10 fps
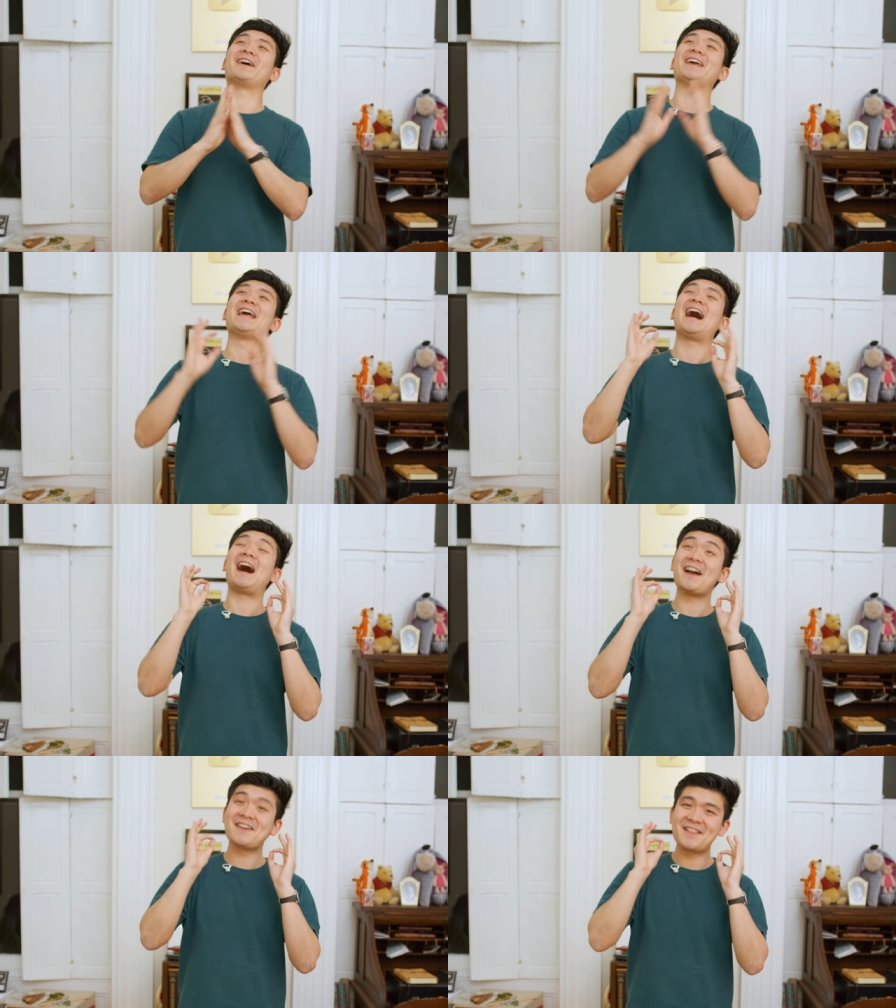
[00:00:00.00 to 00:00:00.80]
Okay,
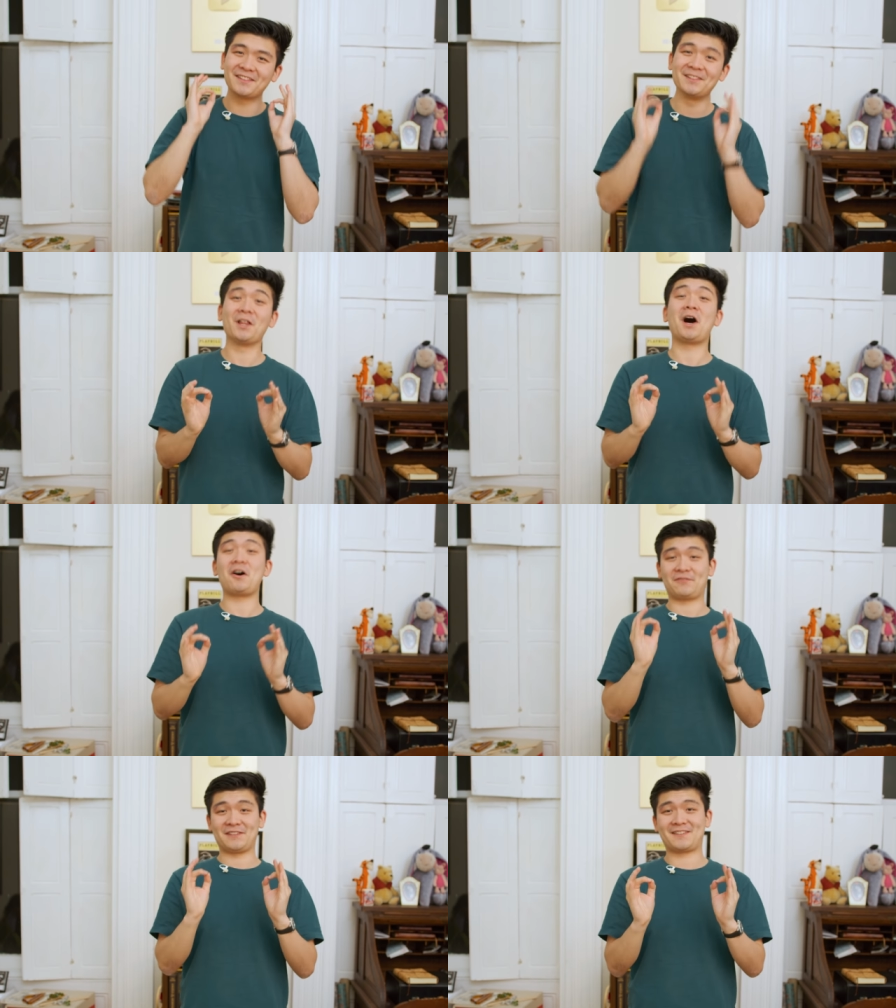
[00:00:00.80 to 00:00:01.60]
I
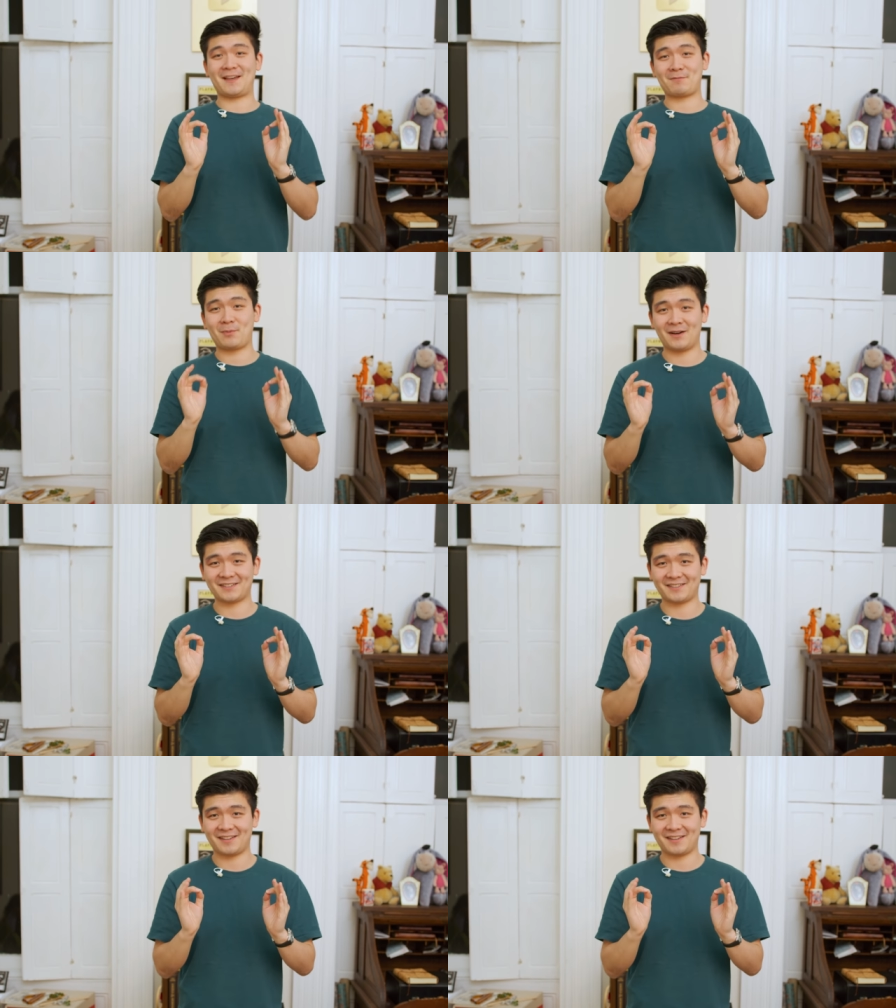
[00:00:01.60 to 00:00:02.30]
love the cyberpunk